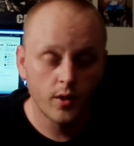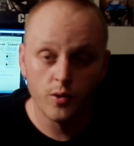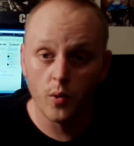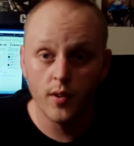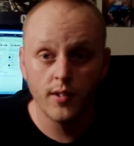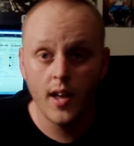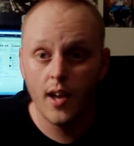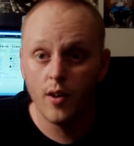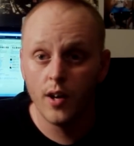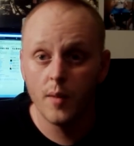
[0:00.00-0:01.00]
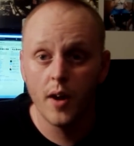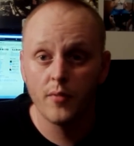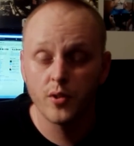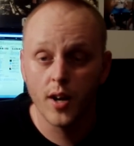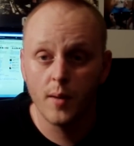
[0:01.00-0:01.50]
There's no reason to hate on
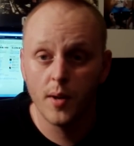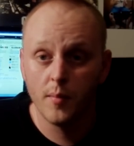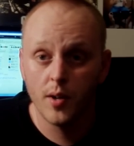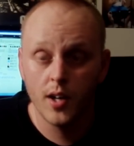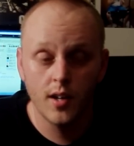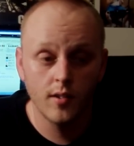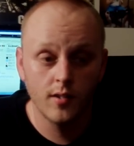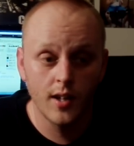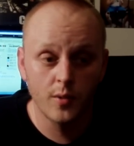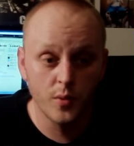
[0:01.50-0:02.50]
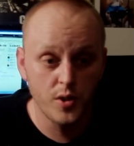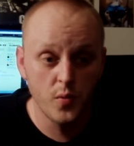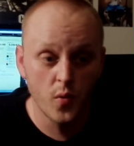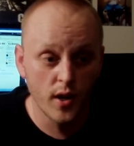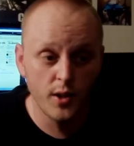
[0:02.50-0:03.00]
anybody for trying to make money, because that's what
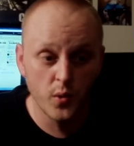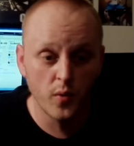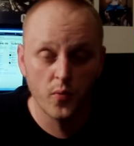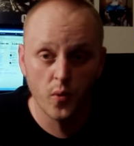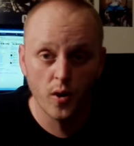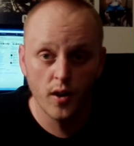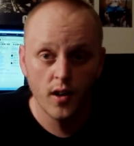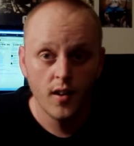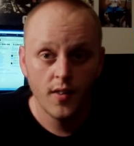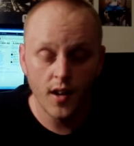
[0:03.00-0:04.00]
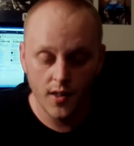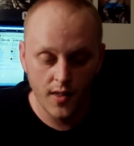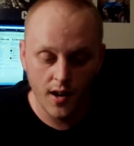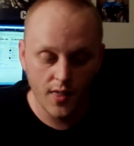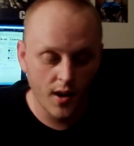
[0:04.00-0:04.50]
you want to do it for.
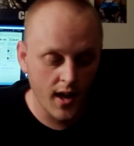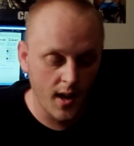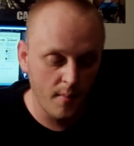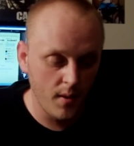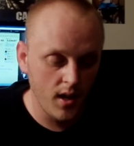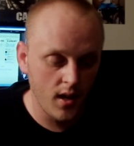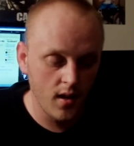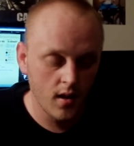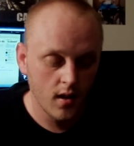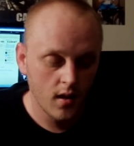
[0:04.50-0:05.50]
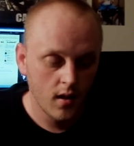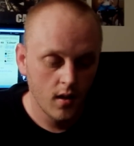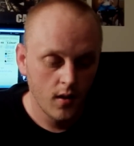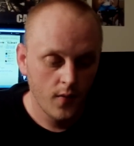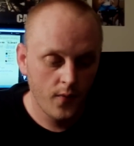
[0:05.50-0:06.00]
There can't be
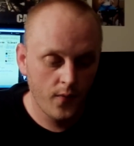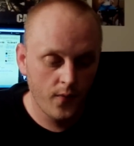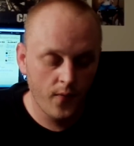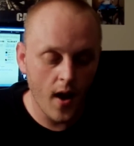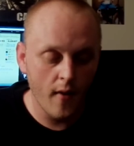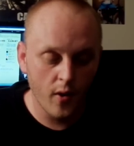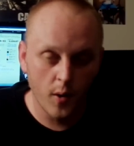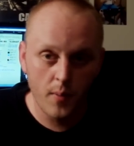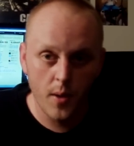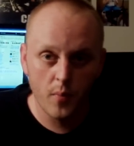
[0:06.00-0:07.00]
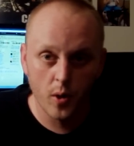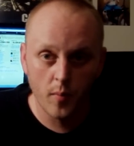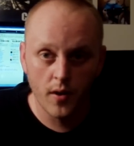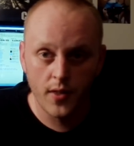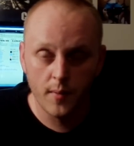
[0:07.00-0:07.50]
500 people in
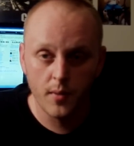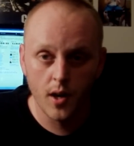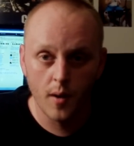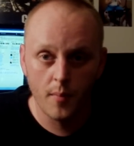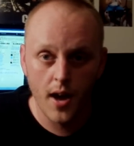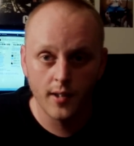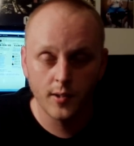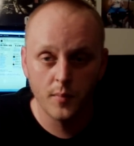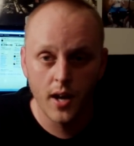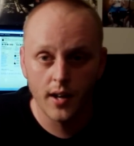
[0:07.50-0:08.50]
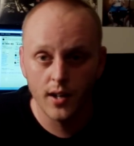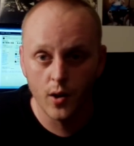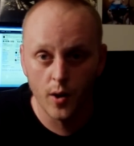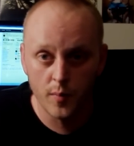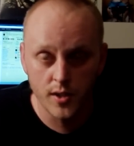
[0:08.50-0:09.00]
a month hit me up asking me how to
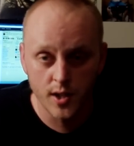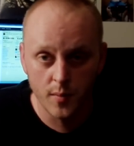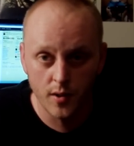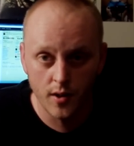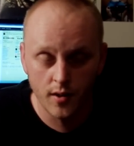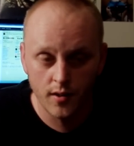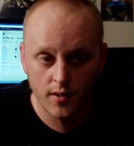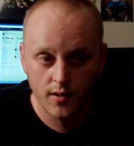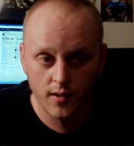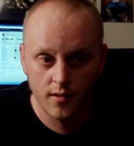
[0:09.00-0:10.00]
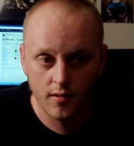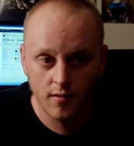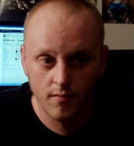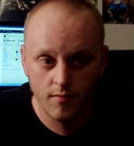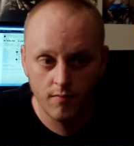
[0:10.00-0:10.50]
get on the Machinima
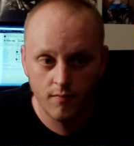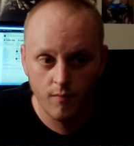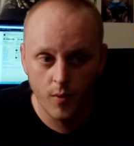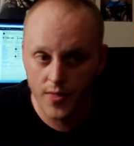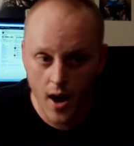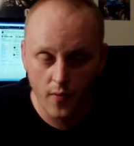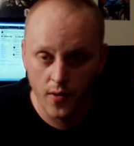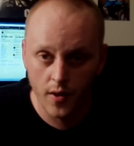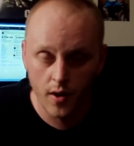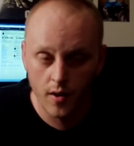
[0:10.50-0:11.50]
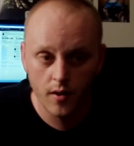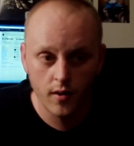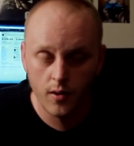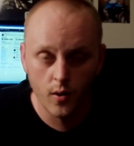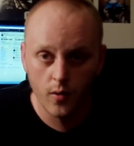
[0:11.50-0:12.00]
without the
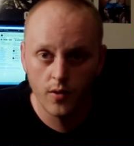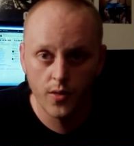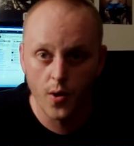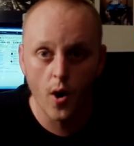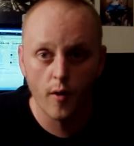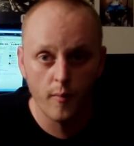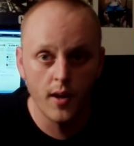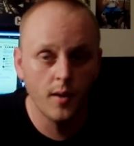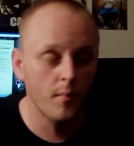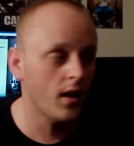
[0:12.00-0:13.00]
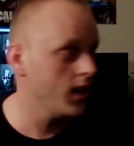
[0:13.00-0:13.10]
thought of making